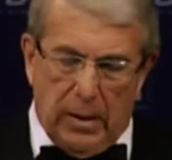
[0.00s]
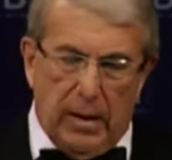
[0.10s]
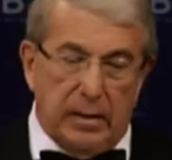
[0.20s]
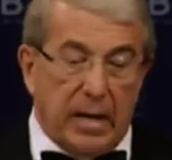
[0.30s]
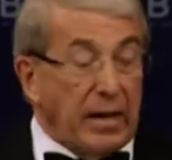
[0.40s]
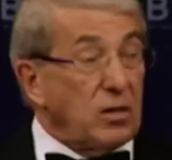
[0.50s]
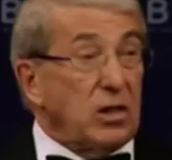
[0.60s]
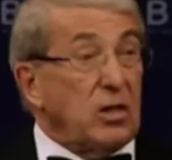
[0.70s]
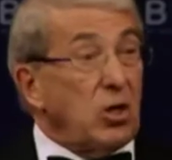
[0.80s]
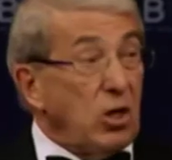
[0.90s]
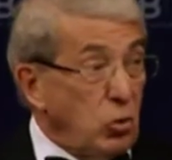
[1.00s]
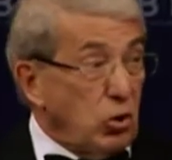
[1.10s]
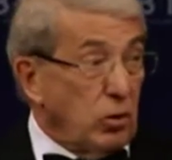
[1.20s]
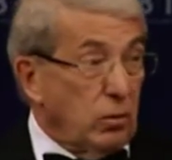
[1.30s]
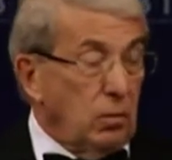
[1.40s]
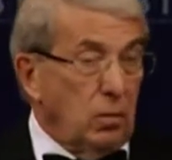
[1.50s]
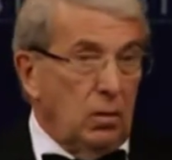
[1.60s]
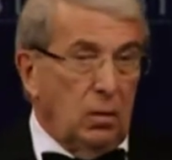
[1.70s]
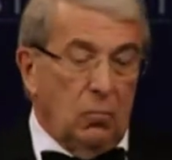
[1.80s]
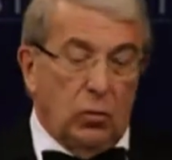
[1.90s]
and execution,
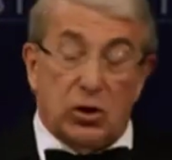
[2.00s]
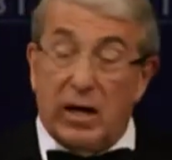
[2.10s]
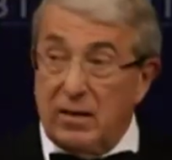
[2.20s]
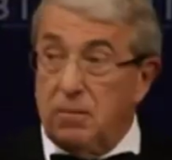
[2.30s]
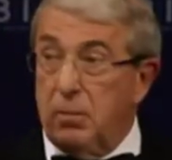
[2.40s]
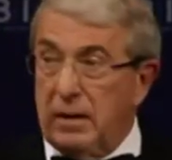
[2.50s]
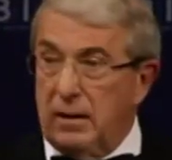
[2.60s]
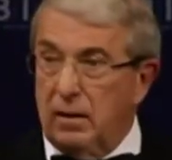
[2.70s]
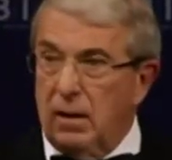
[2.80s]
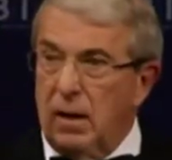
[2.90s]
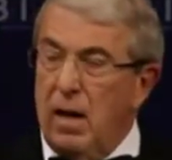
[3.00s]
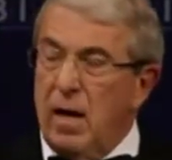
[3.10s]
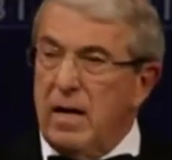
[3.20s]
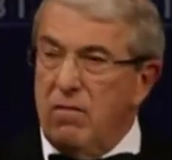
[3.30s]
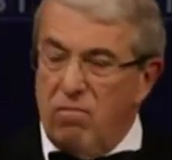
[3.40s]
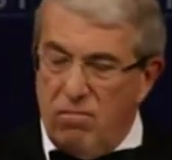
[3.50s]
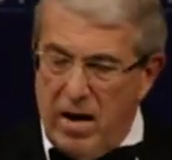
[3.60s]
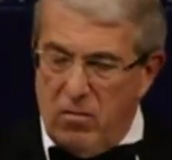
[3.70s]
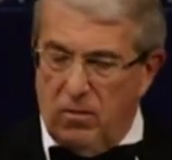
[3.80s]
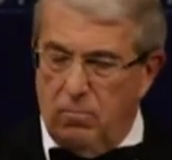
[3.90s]
which has been
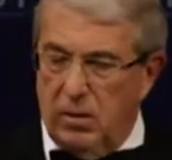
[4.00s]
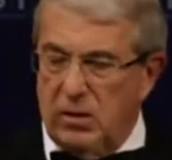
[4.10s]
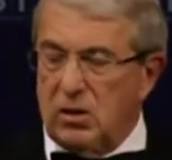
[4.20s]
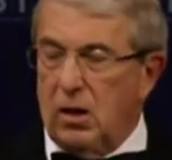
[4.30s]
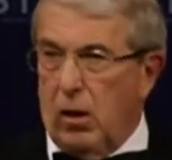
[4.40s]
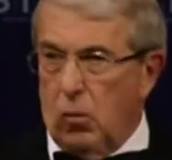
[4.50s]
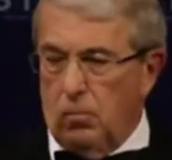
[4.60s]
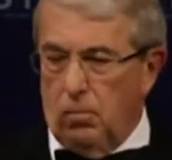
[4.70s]
invariably slow.